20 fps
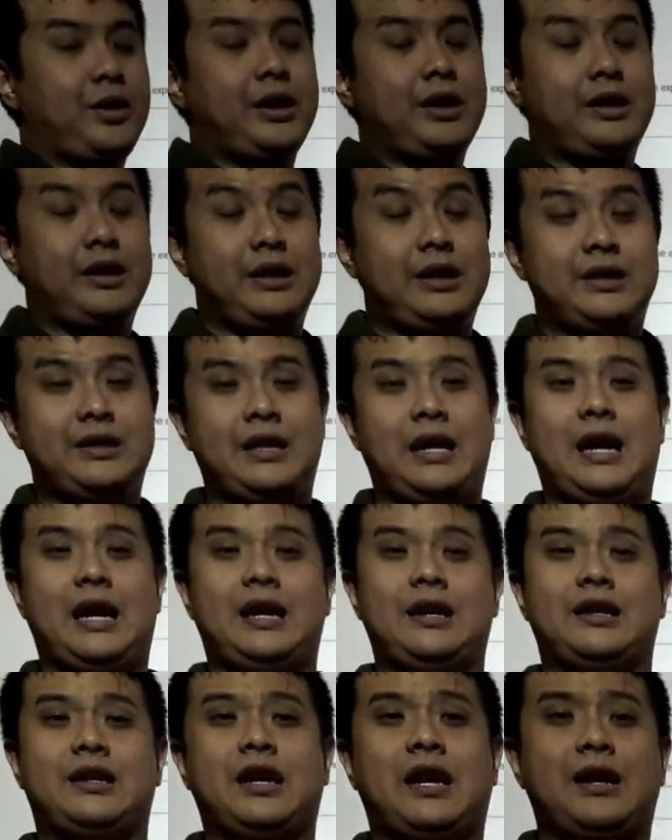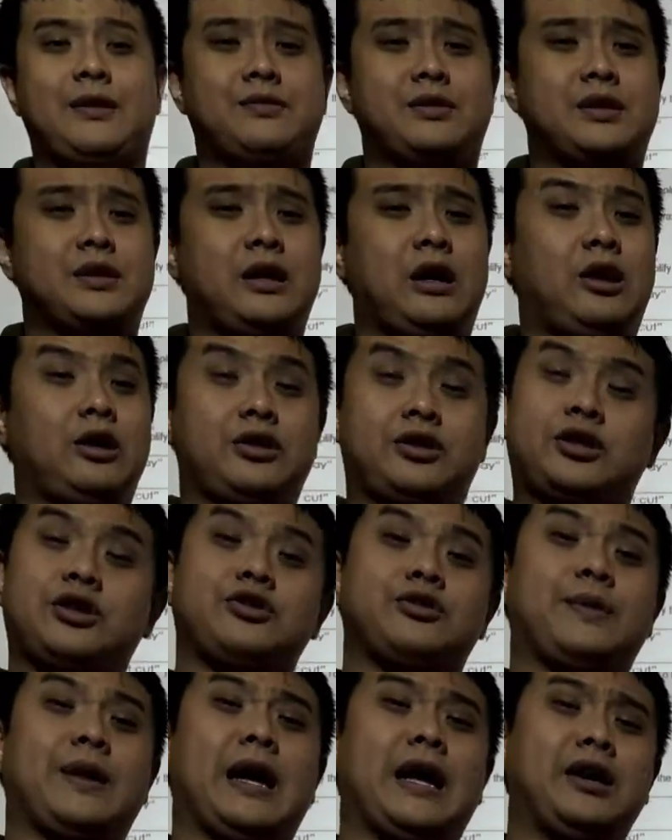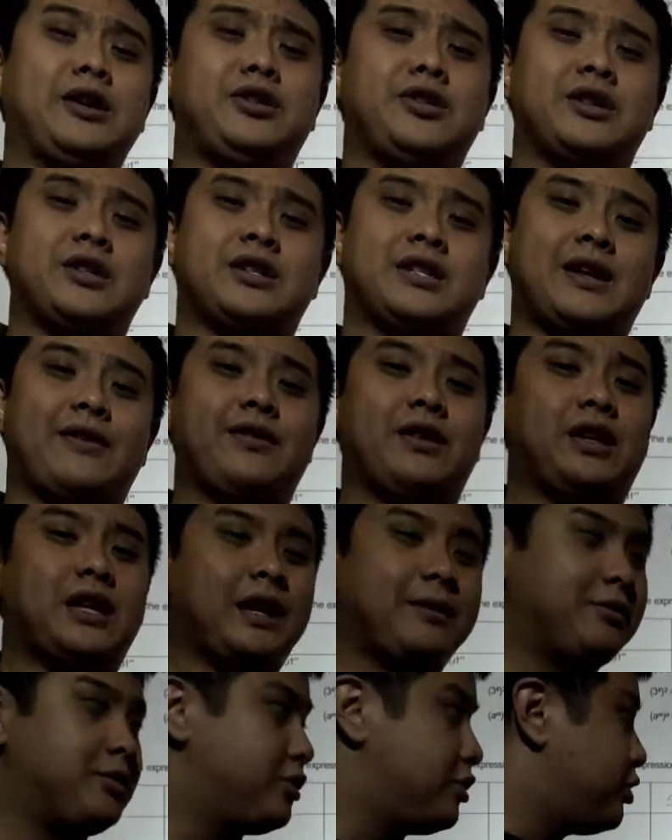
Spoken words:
it is n to the 7th times